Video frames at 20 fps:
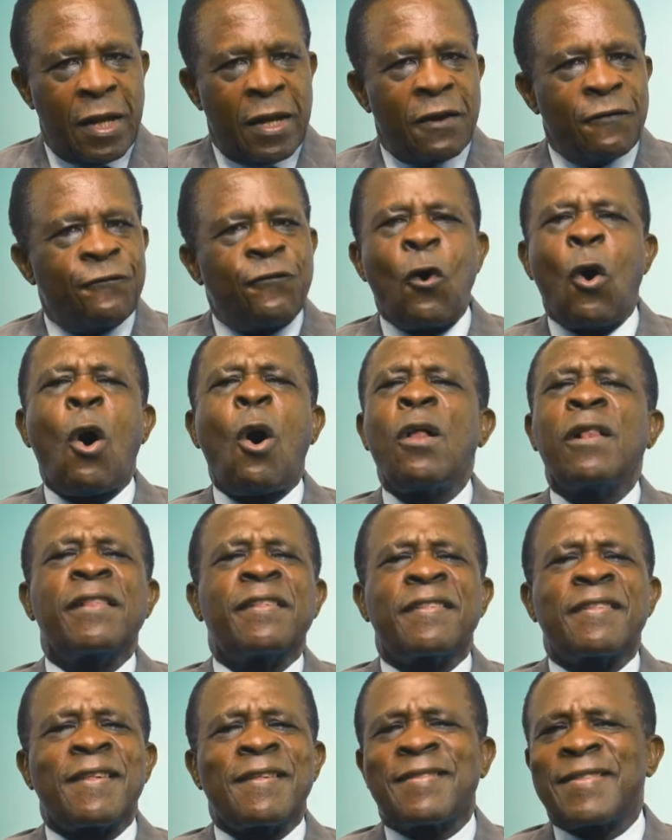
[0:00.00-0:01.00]
For all
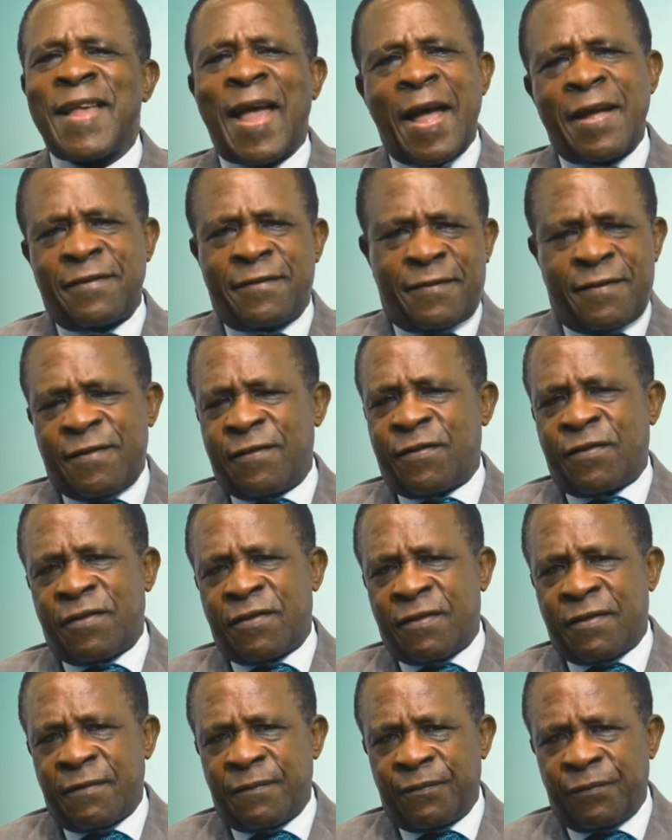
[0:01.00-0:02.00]

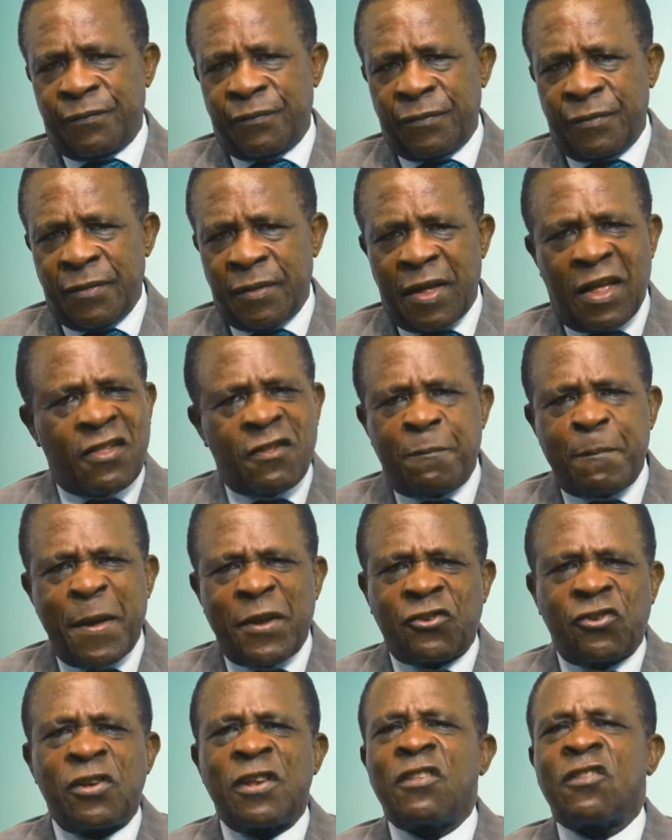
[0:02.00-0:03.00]
societies,
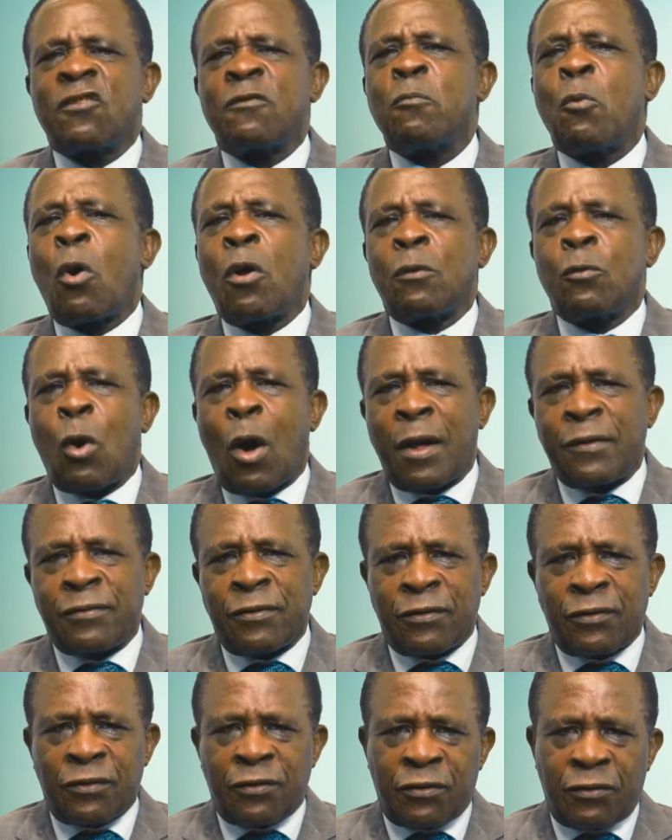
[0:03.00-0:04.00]
especially small
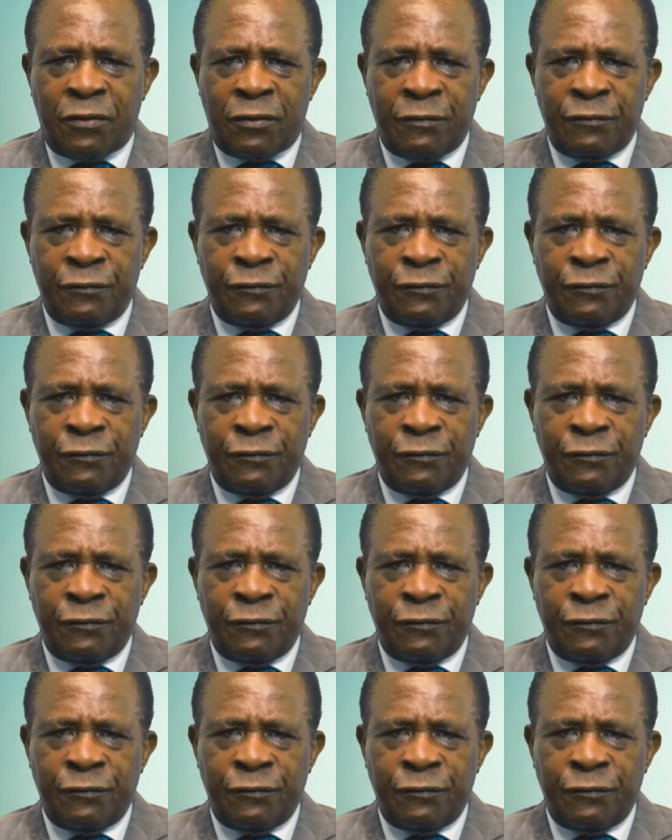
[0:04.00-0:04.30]
ones,